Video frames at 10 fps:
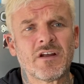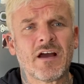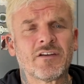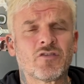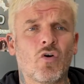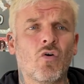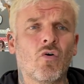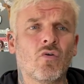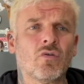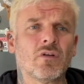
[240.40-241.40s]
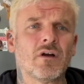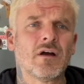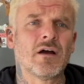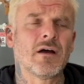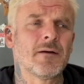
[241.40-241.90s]
and it's all
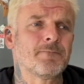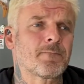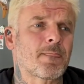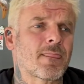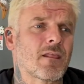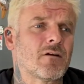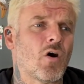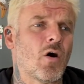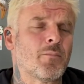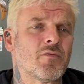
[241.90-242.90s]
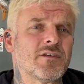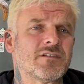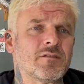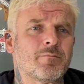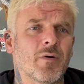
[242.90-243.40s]

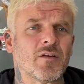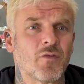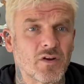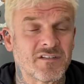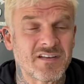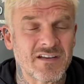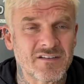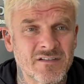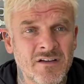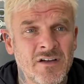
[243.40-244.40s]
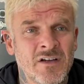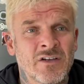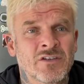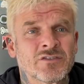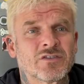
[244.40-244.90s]
operated by volunteers.
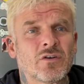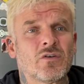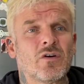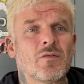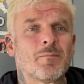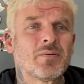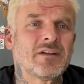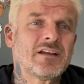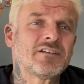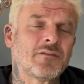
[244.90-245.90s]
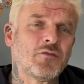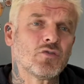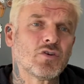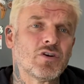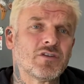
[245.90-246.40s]
So please, if you
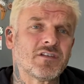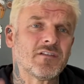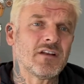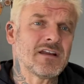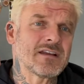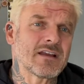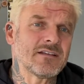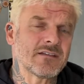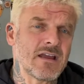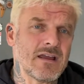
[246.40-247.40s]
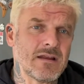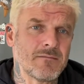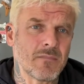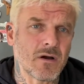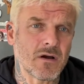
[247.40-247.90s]
could, the link is in
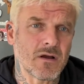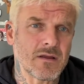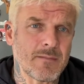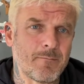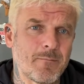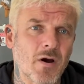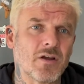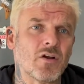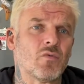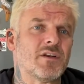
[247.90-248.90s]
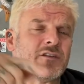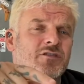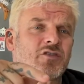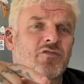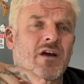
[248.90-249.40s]
my bio and
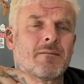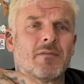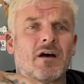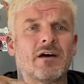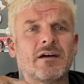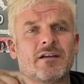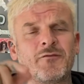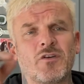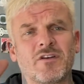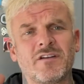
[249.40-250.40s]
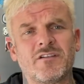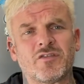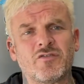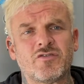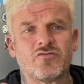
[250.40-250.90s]
Instagram. And if you're looking at this
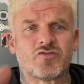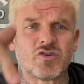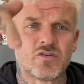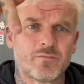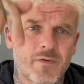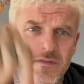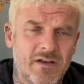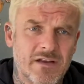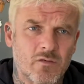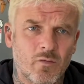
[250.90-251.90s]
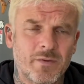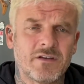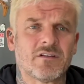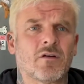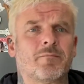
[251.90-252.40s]
on YouTube, the link will be
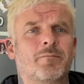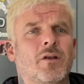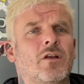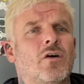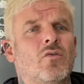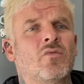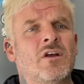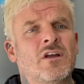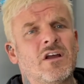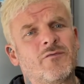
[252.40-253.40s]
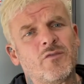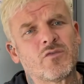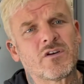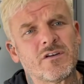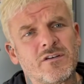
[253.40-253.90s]
down below. If you
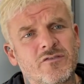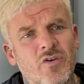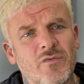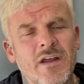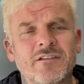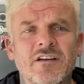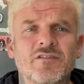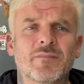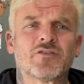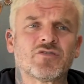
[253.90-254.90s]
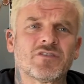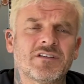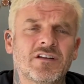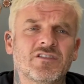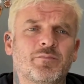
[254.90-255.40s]
can donate as much or as
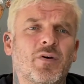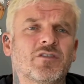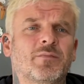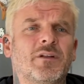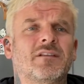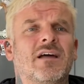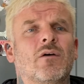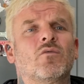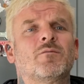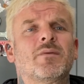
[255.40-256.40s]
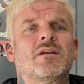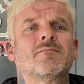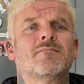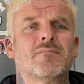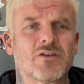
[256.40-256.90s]
little as possible, that would be
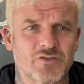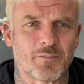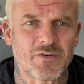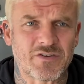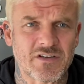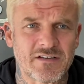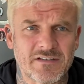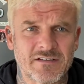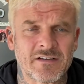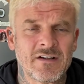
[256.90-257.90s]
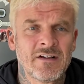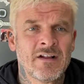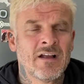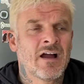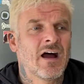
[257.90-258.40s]
much appreciated.
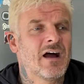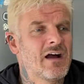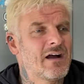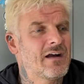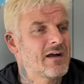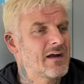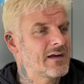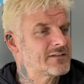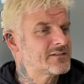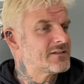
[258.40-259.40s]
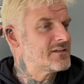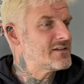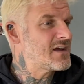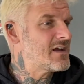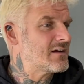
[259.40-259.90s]
And
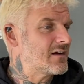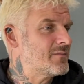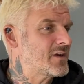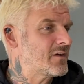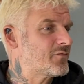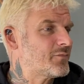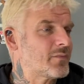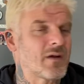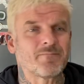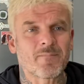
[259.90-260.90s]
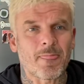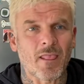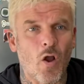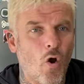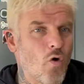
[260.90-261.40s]
yeah, I mean,
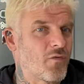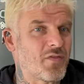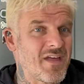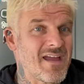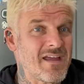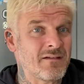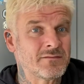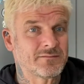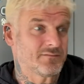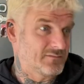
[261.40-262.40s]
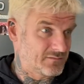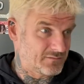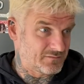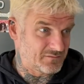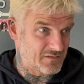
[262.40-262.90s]
over there,
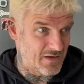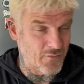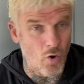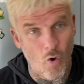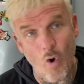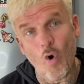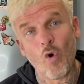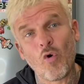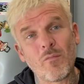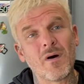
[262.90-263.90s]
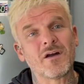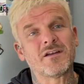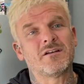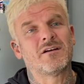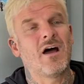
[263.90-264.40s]
I've got all my